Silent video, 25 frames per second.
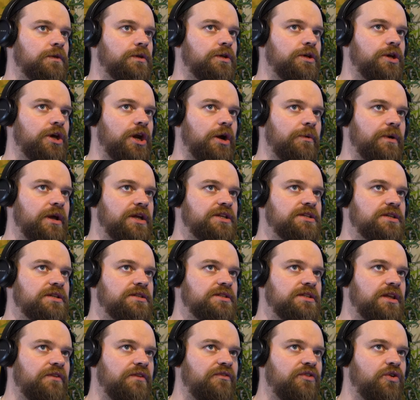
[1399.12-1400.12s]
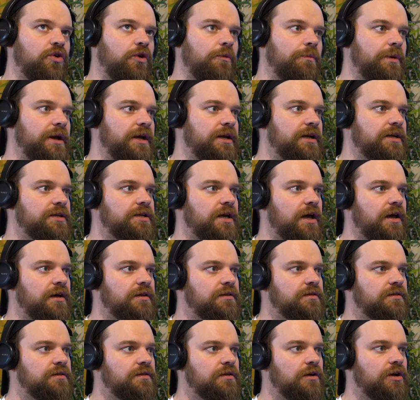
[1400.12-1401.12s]
you know, it's difficult being a
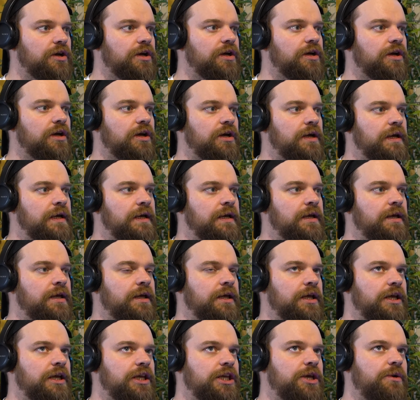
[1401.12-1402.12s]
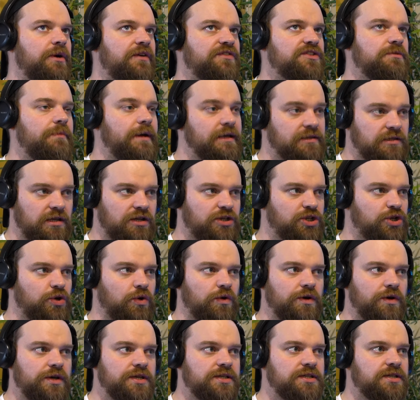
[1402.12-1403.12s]
dad. Like, you have to make that
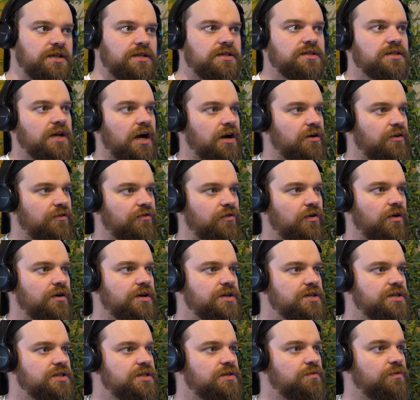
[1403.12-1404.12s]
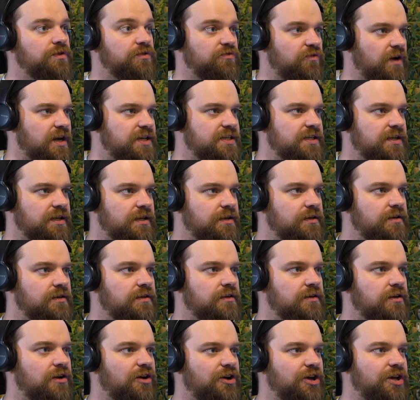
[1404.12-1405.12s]
choice and sacrifice with wrestling.
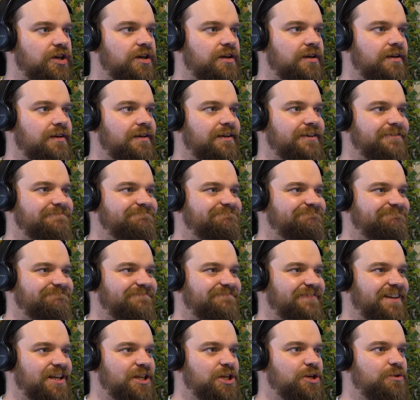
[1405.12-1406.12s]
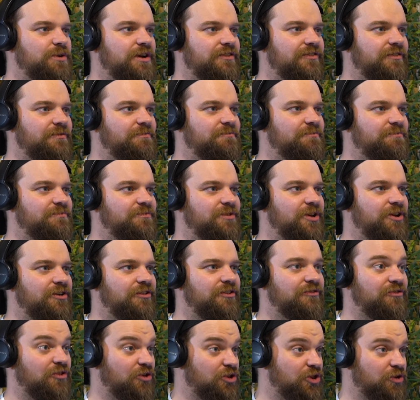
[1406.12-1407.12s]
Like, you're
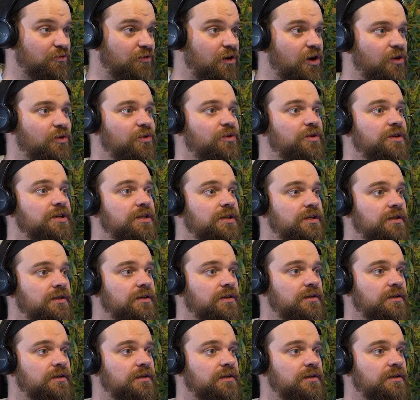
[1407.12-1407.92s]
either on the road,